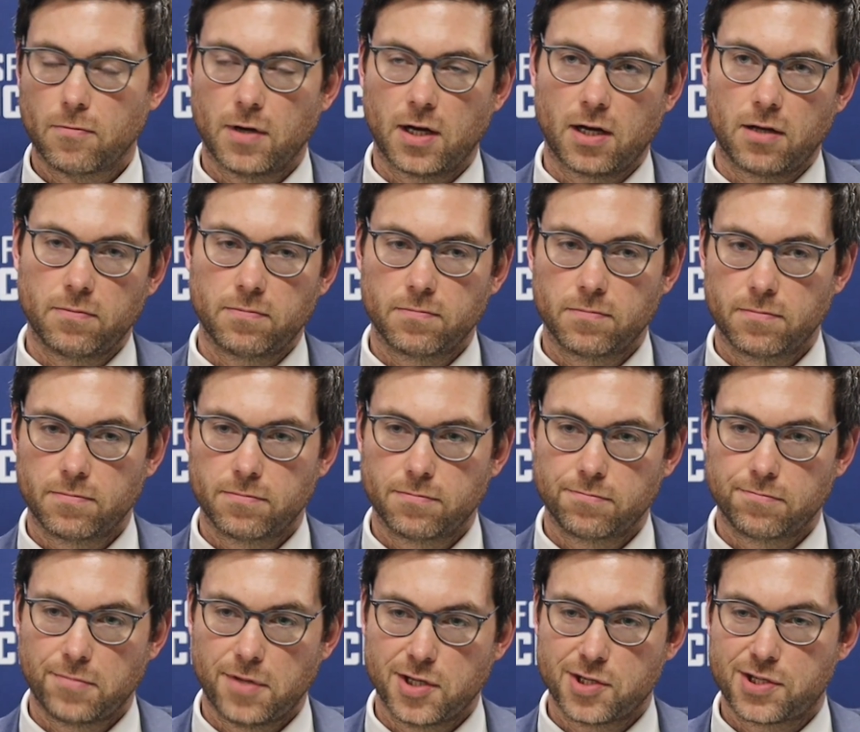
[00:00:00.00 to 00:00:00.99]
Well,
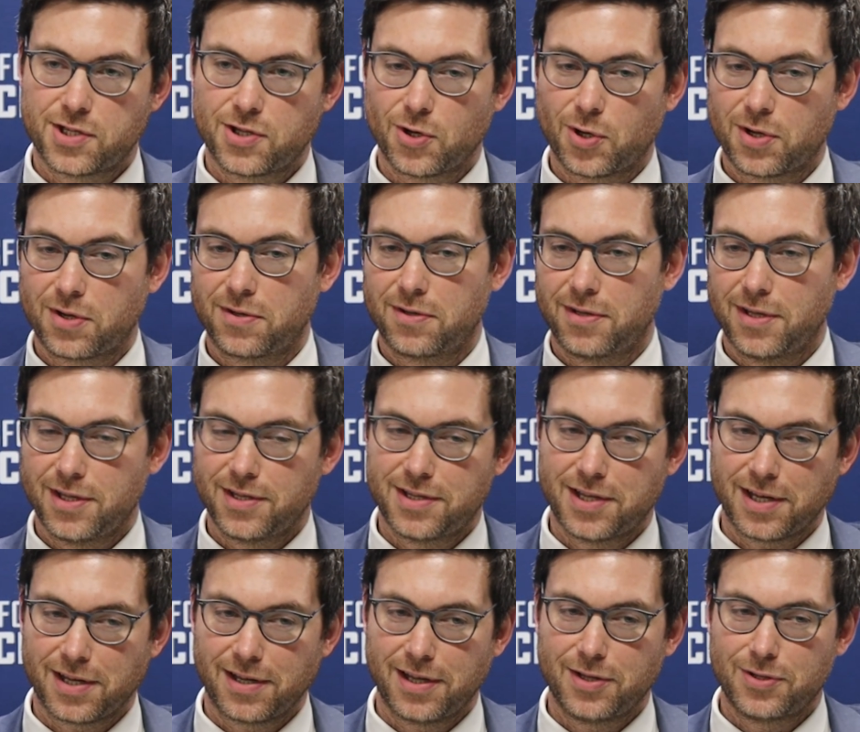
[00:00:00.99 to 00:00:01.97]
he took
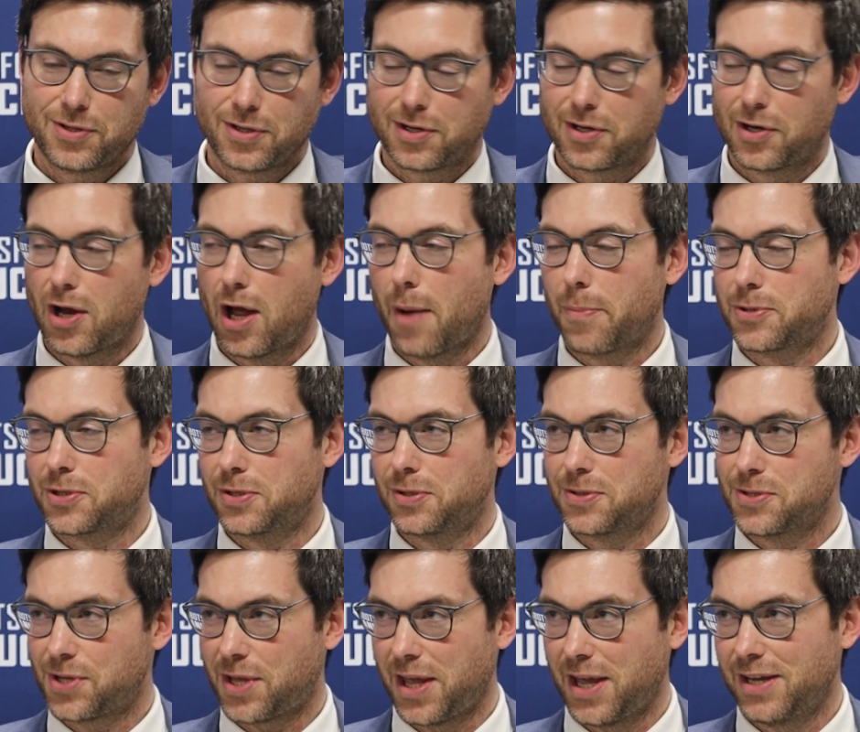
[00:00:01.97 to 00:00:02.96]
an optional
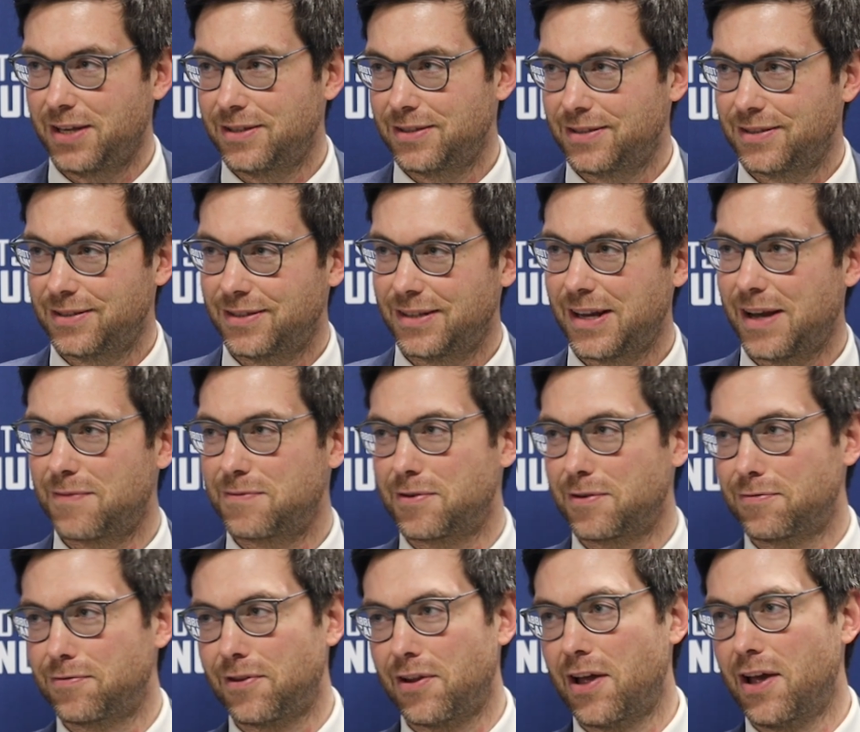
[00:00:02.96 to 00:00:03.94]
skate
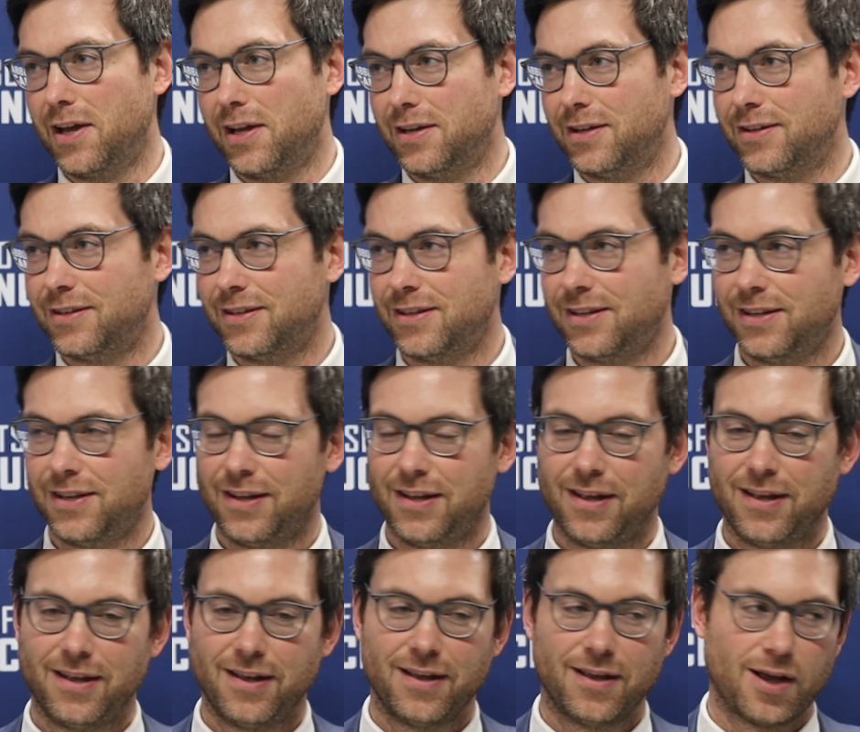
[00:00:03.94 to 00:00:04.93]
after flying
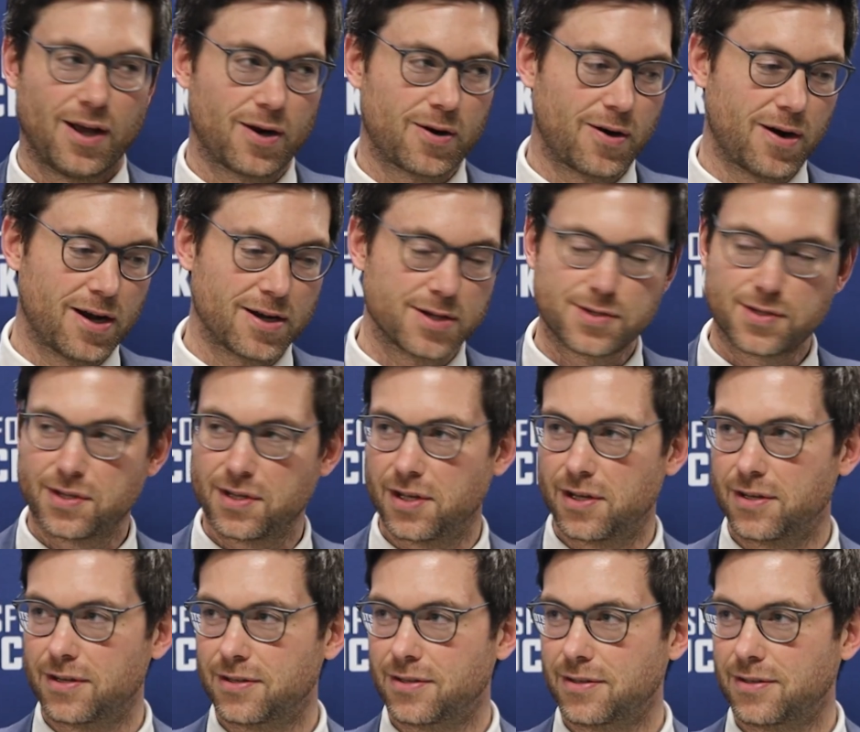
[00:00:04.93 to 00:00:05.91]
across the
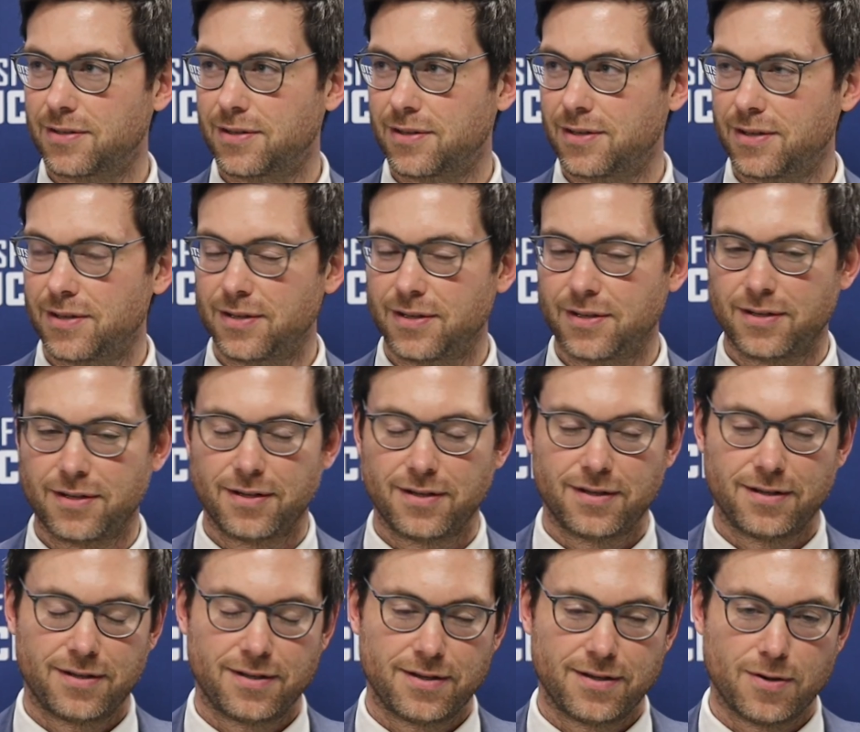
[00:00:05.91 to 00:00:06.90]

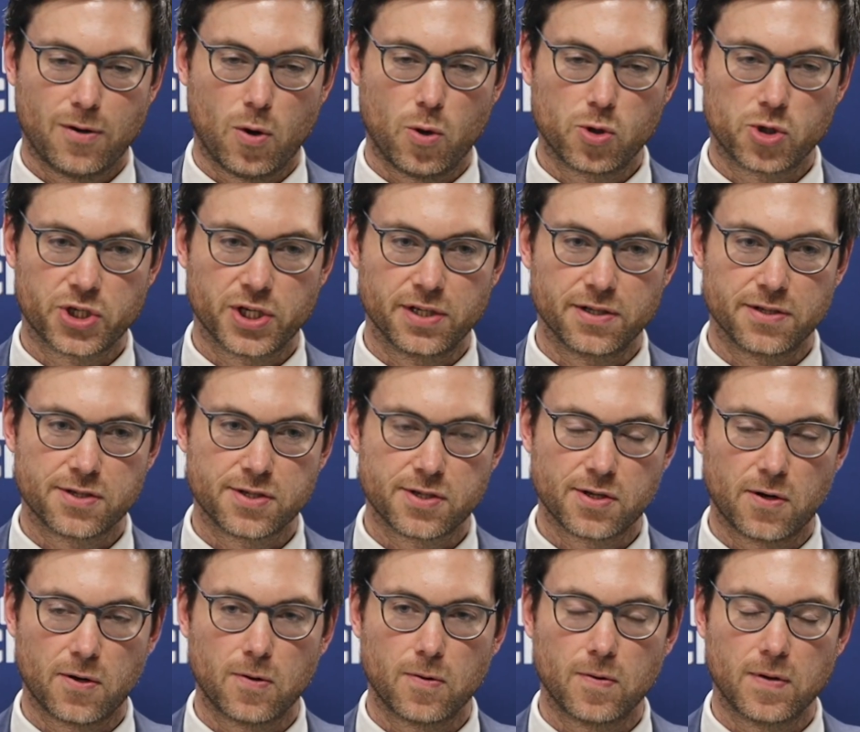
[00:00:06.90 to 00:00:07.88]
ocean,
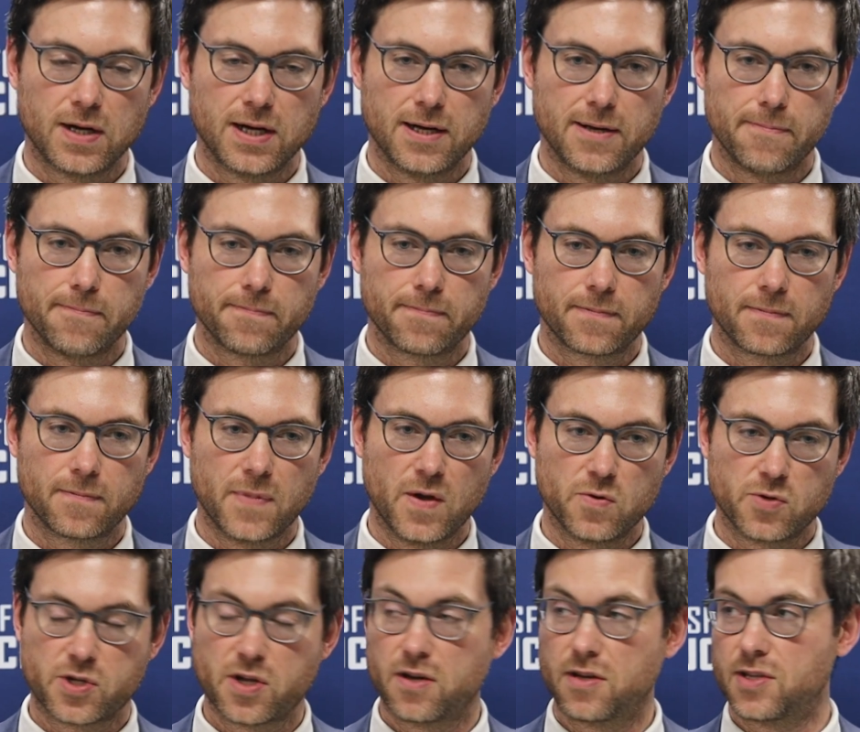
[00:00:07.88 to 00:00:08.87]
so it
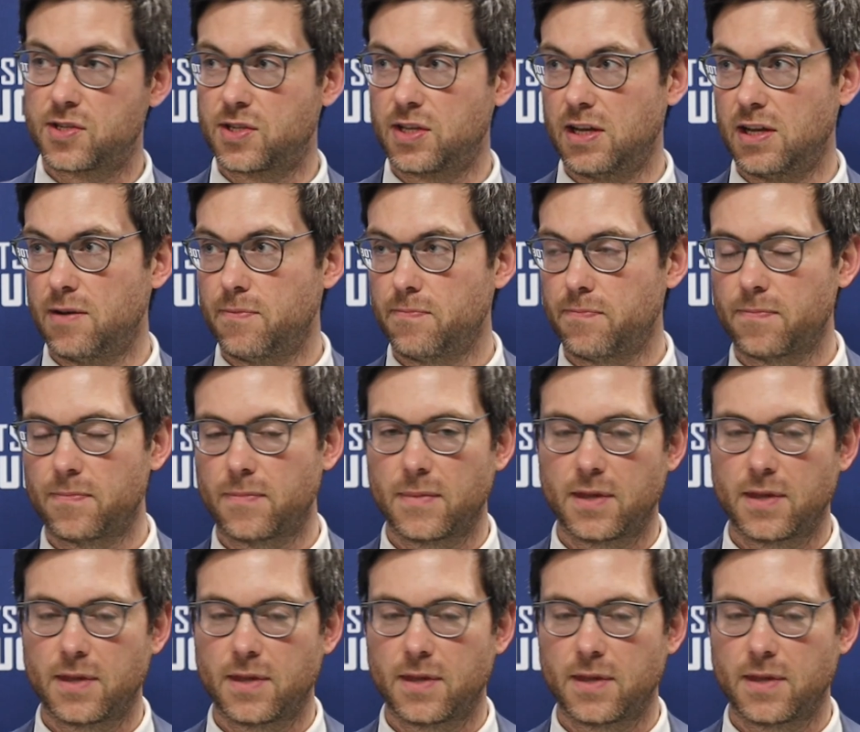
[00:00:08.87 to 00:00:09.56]
was good to see him.